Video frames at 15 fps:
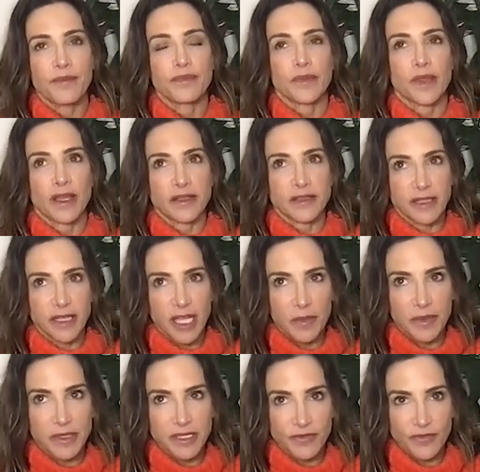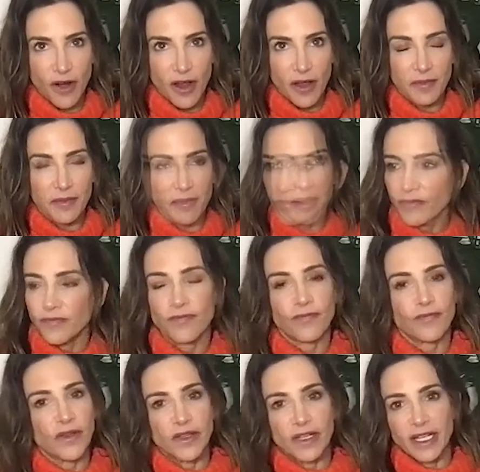and to keep us from
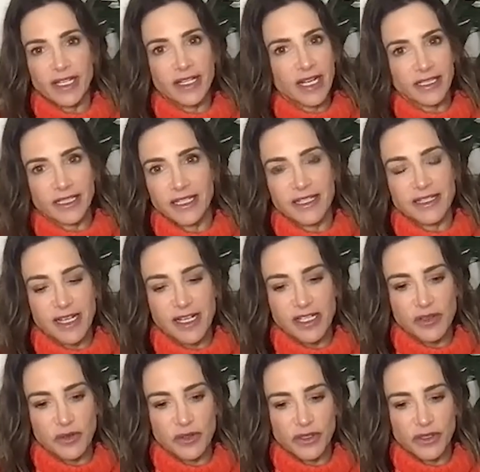feeling connected and sexual.